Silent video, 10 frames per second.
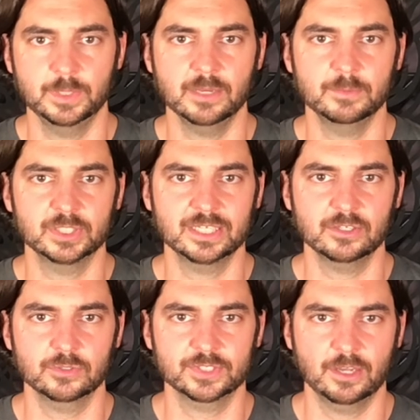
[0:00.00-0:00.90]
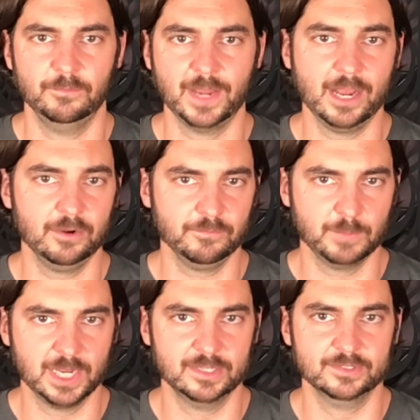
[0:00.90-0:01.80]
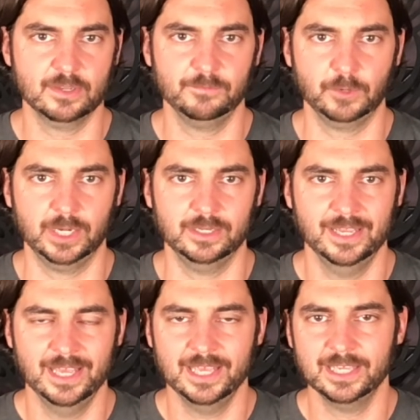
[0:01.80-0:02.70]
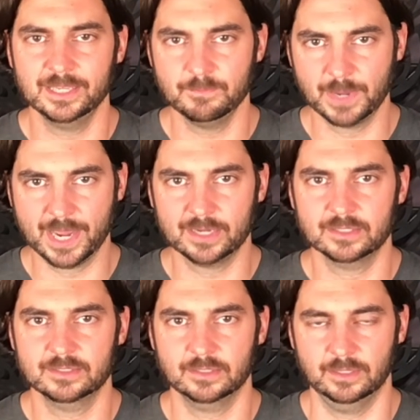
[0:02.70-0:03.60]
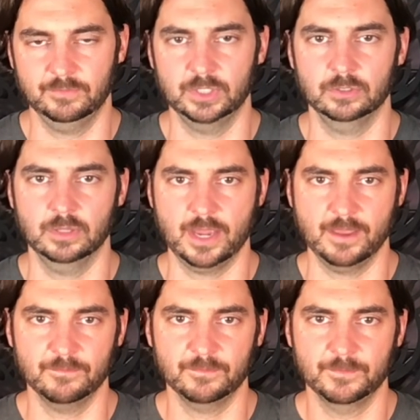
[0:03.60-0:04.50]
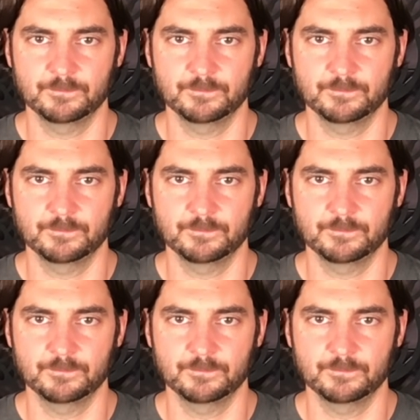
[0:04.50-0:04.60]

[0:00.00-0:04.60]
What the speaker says: able to get yourself out of pain and suffering and get back to living your life.